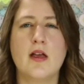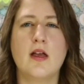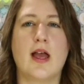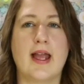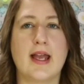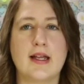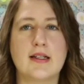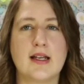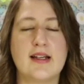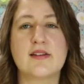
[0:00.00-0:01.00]

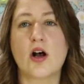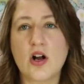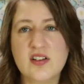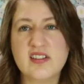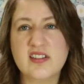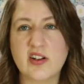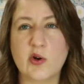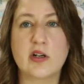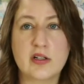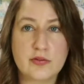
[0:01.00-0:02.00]
And it's also
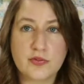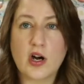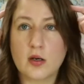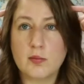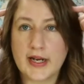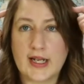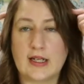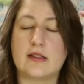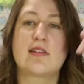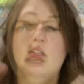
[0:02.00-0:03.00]
good for our
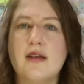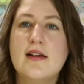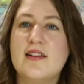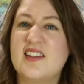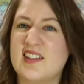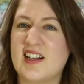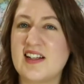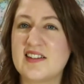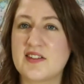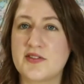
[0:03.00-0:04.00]
brains.
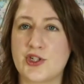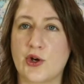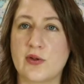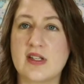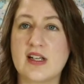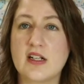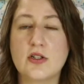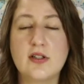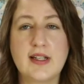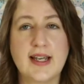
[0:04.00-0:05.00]
Studies have shown that
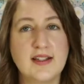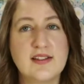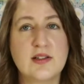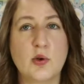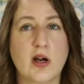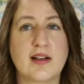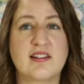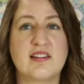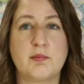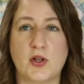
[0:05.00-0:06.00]
kids who are
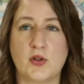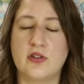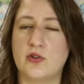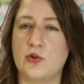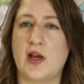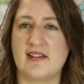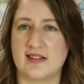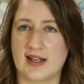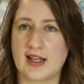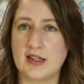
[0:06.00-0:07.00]
exposed to a
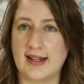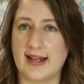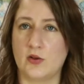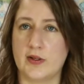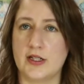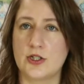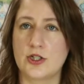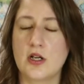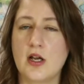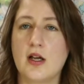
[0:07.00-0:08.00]
second
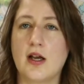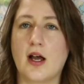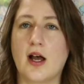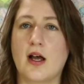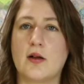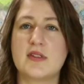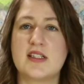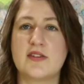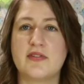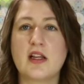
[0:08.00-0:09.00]
language
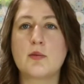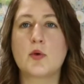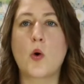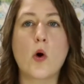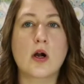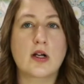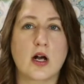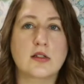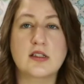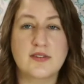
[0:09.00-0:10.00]
develop core
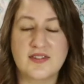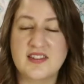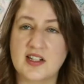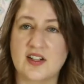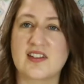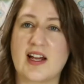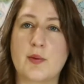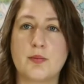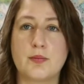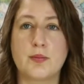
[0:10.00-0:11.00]
cognitive skills like
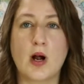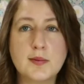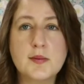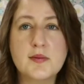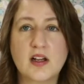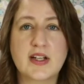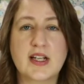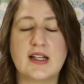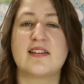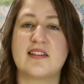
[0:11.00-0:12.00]
problem solving
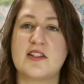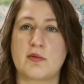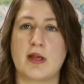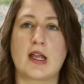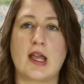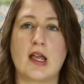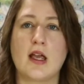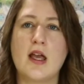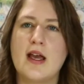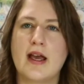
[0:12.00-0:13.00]
and decision making,
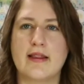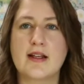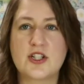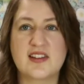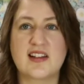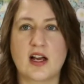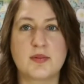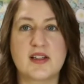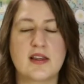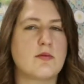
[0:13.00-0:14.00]
and that just
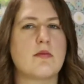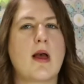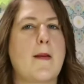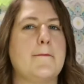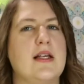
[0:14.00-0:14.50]
helps them be